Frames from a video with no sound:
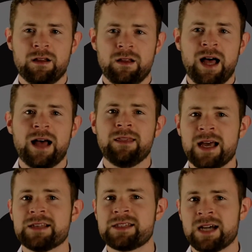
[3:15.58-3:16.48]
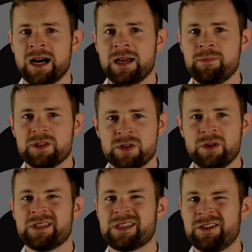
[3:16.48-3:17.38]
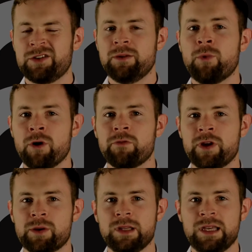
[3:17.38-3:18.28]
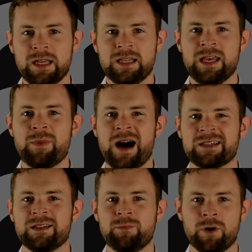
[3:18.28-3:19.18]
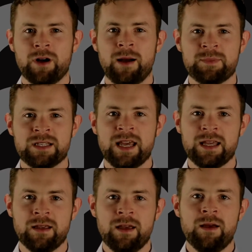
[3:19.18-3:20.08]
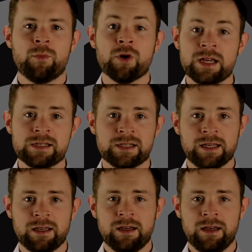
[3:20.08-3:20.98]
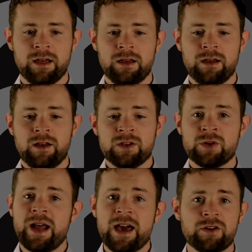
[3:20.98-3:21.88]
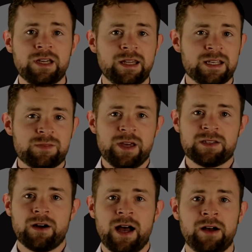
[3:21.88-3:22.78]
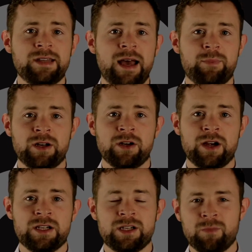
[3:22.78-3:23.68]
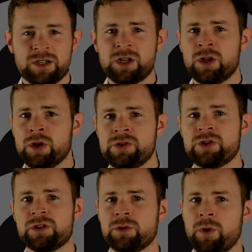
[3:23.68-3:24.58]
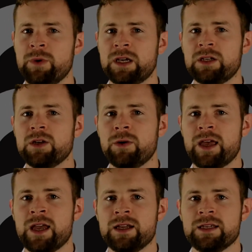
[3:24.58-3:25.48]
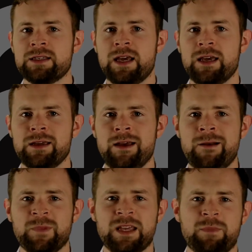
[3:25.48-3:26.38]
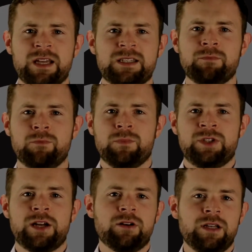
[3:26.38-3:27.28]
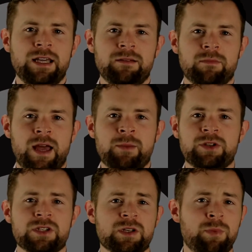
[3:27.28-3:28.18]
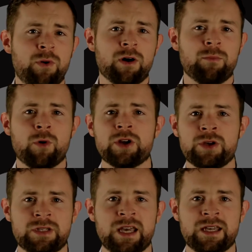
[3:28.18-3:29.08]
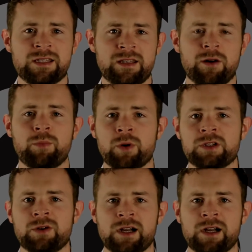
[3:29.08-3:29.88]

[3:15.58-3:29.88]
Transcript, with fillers: a lot less time, so you can schedule it more frequently and keep Okta more up to date more easily. So in aggregate, this makes our LDAP integration much closer to what we can do with AD today, and makes it generally able to support more use cases that are important to our